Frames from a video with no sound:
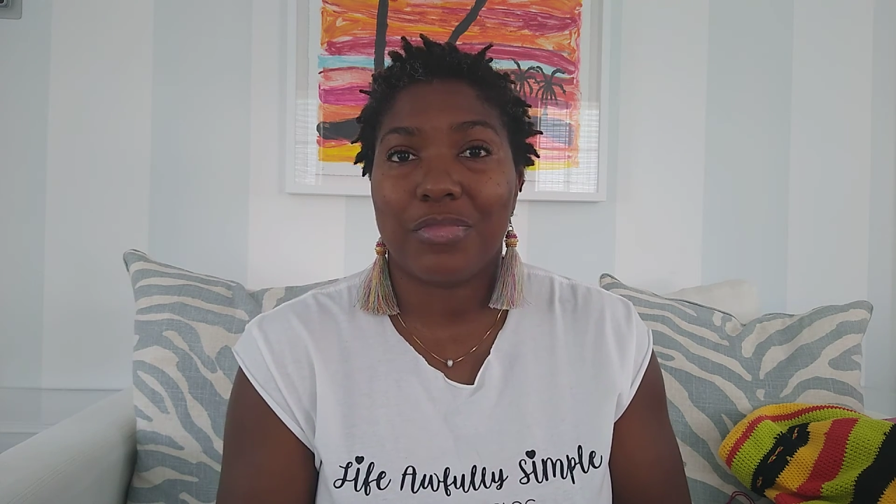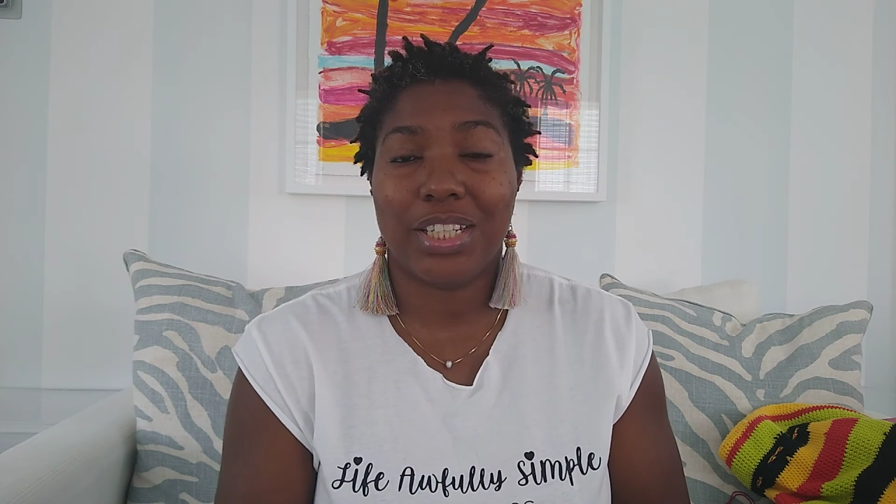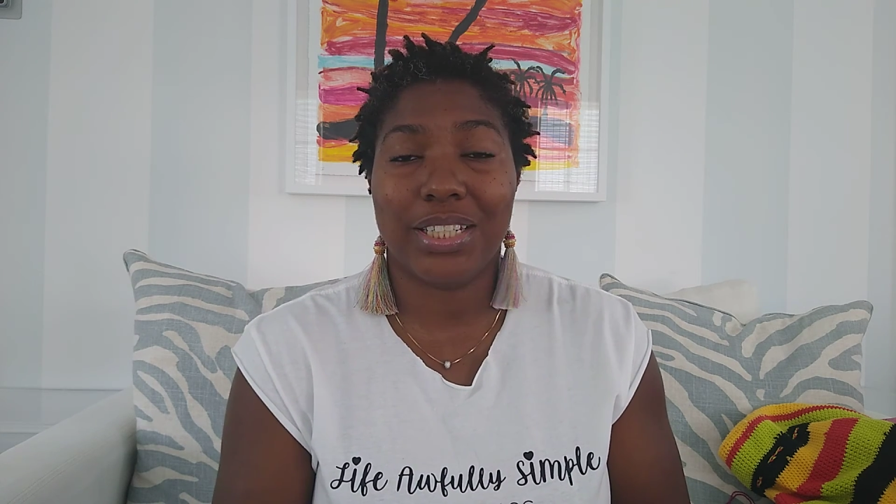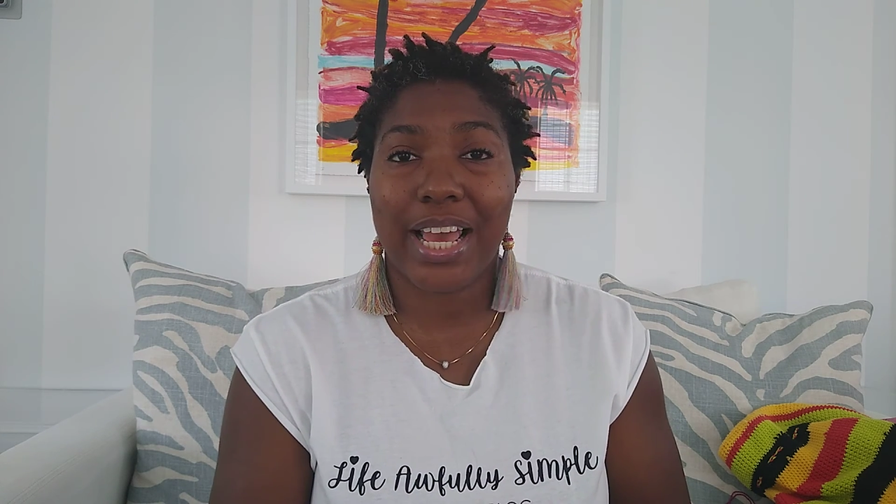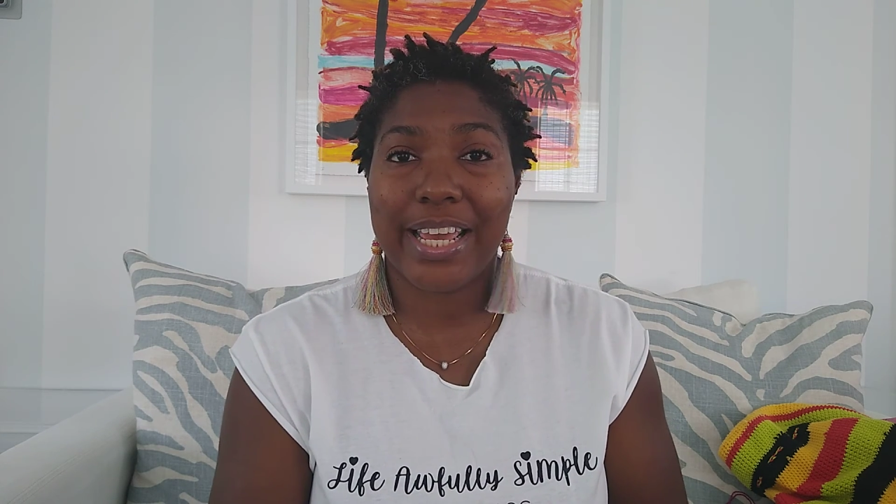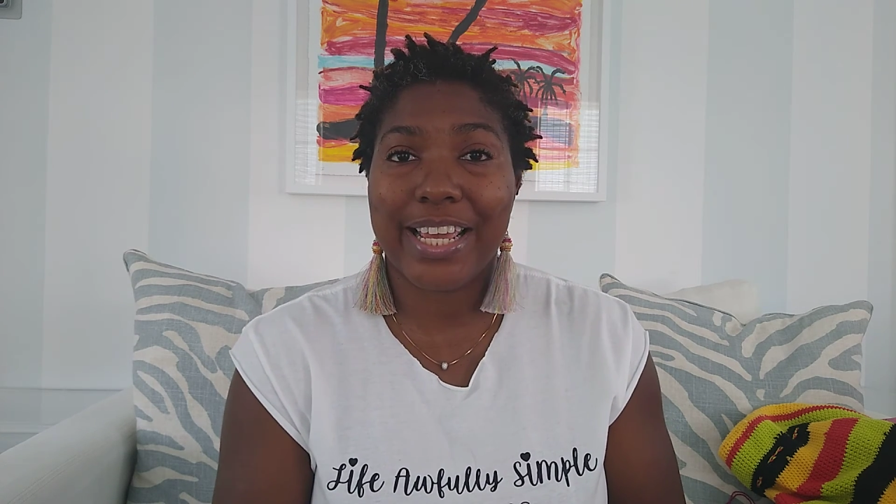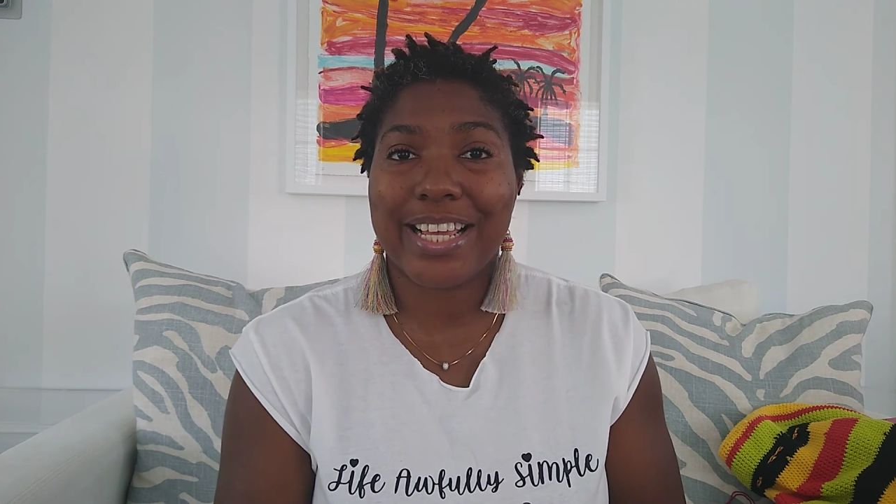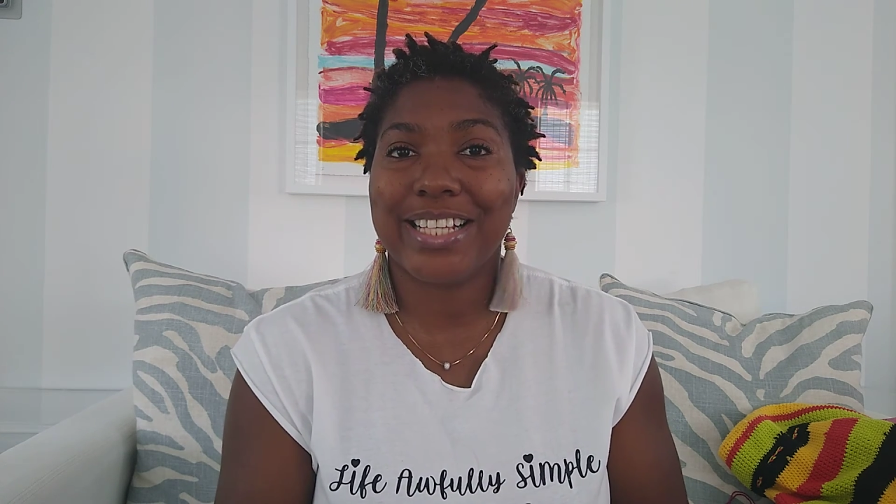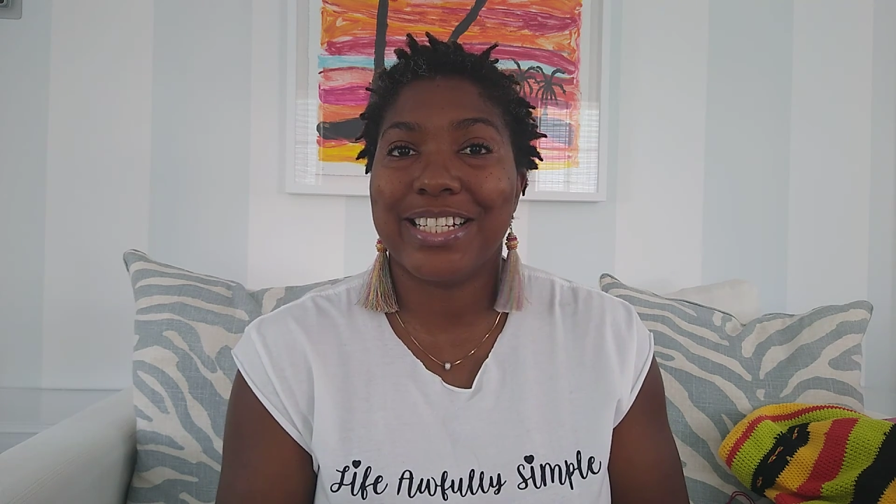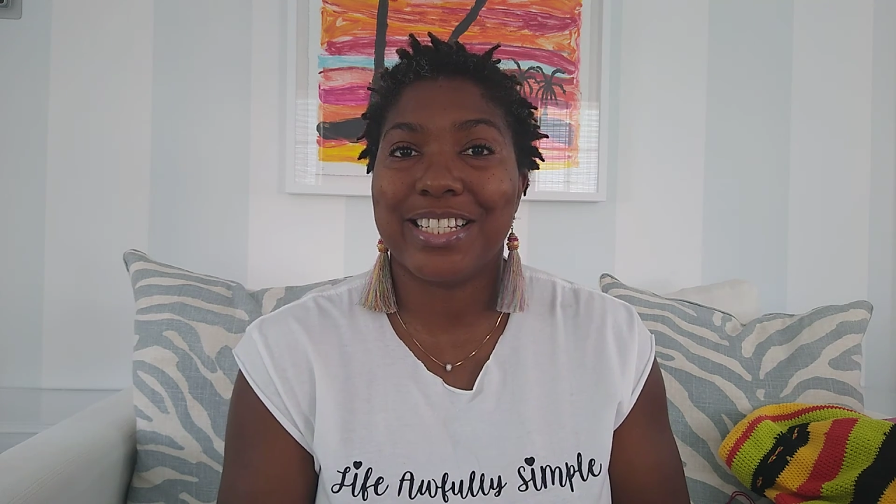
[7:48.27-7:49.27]

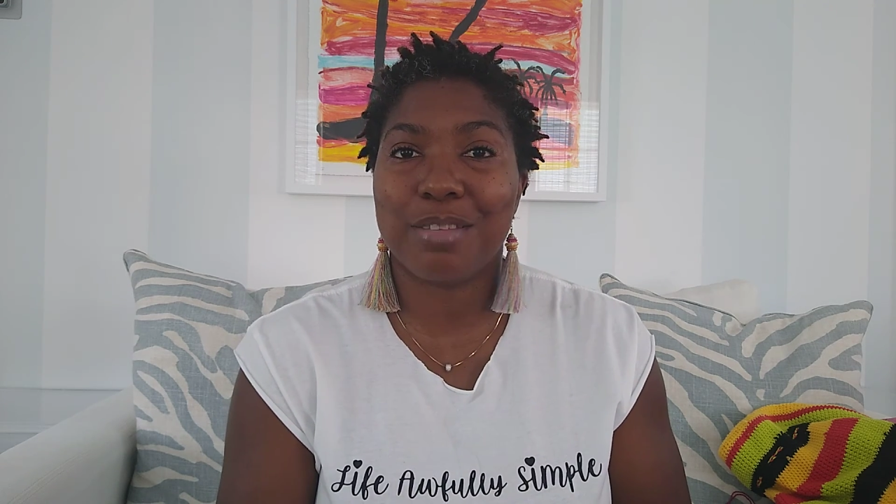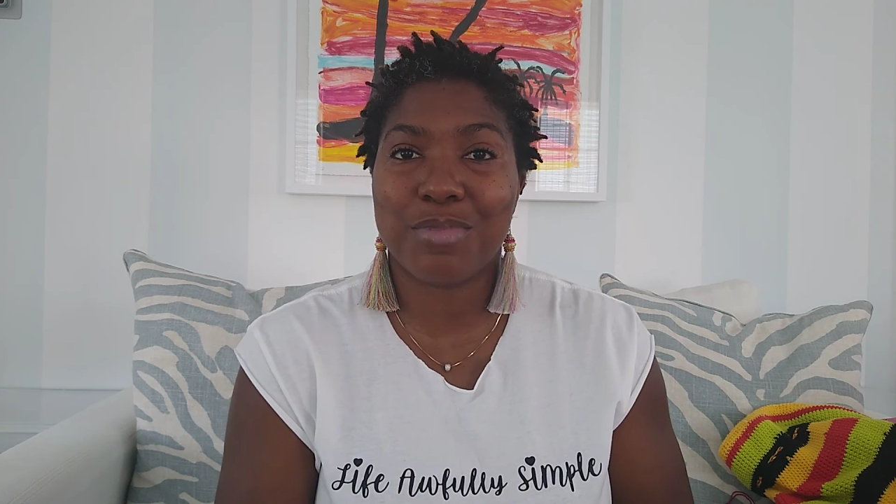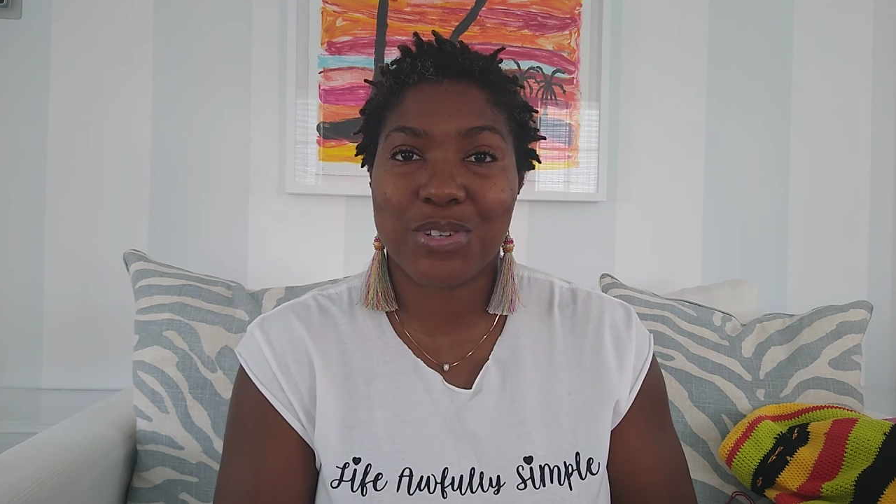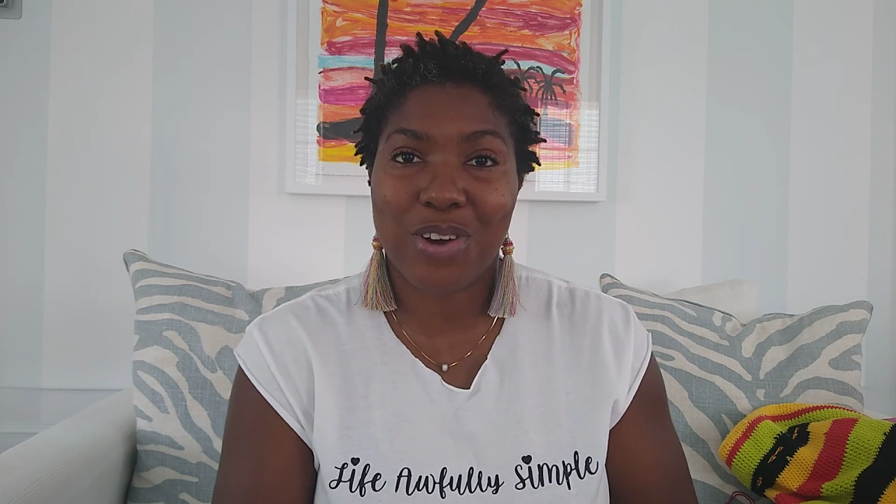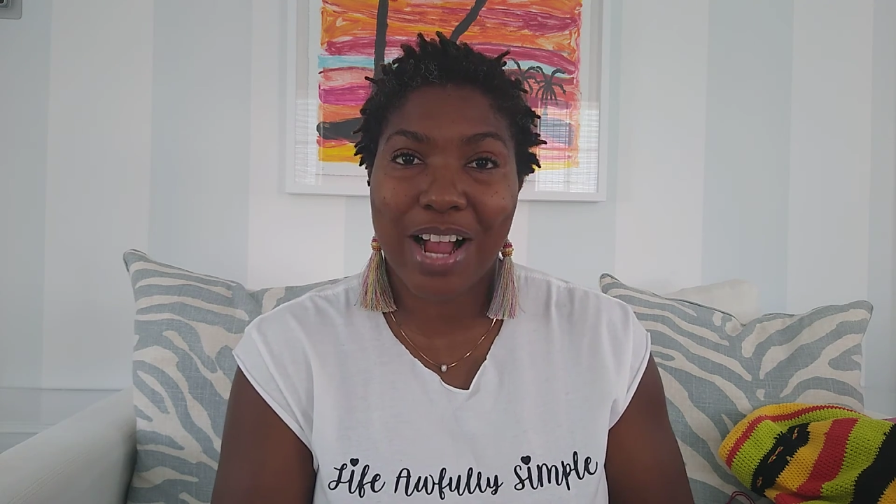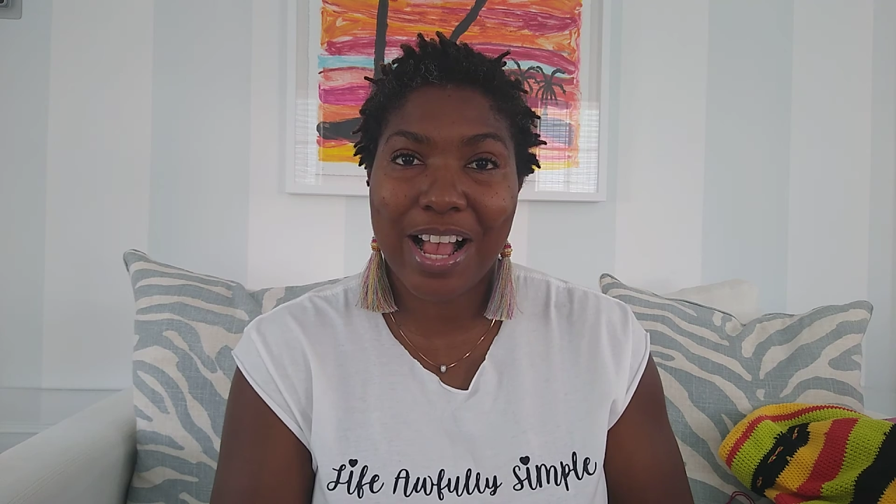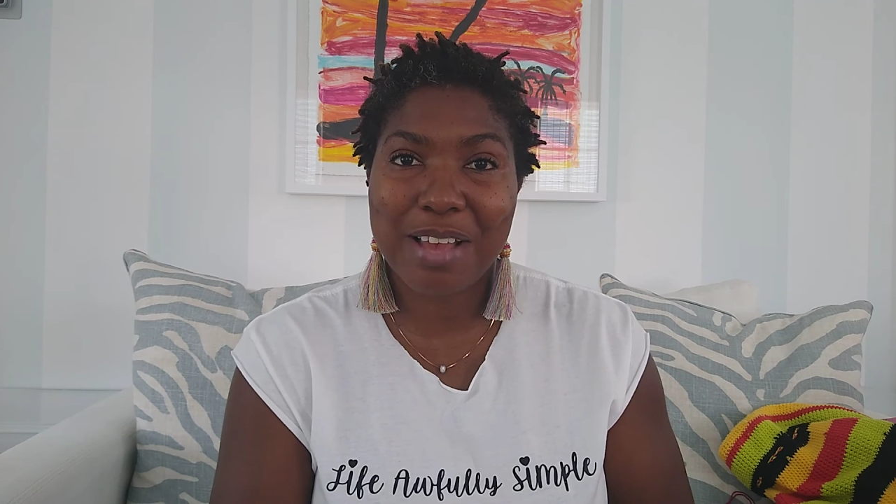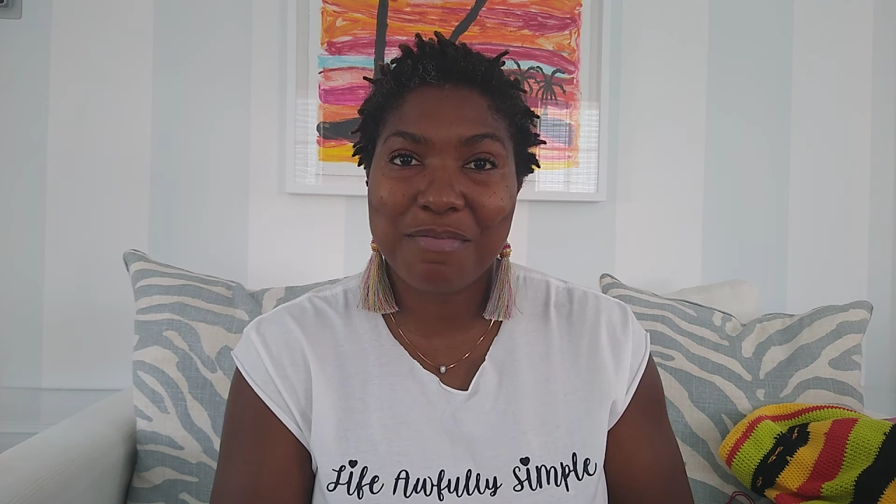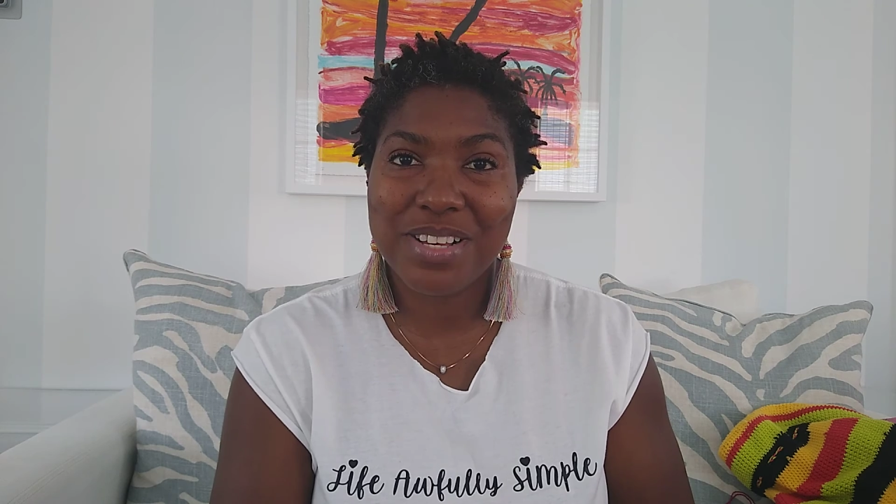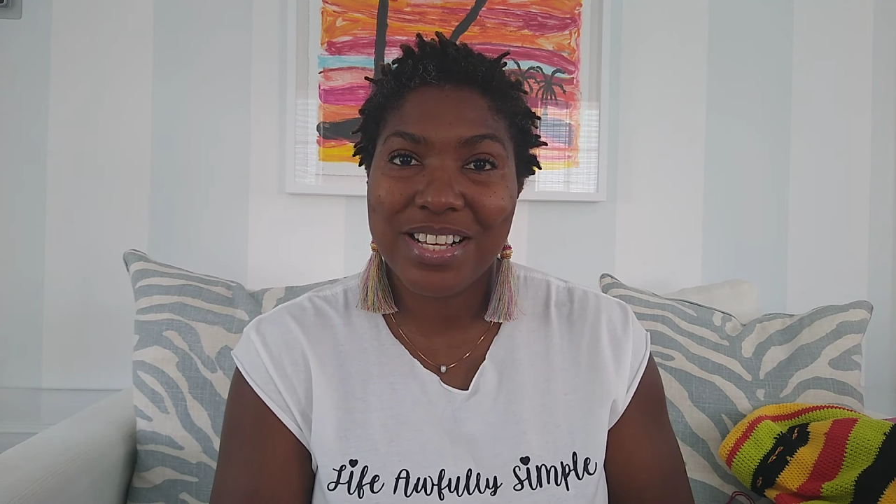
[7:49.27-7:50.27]
like,
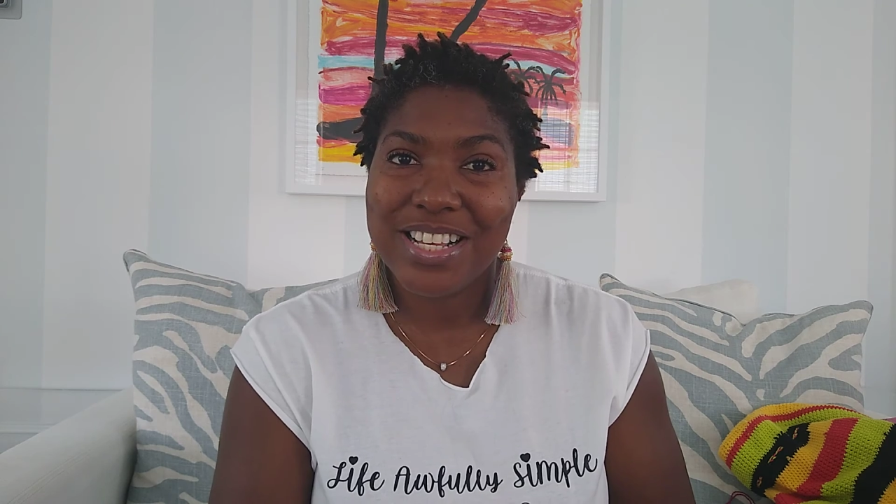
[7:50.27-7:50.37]
subscribe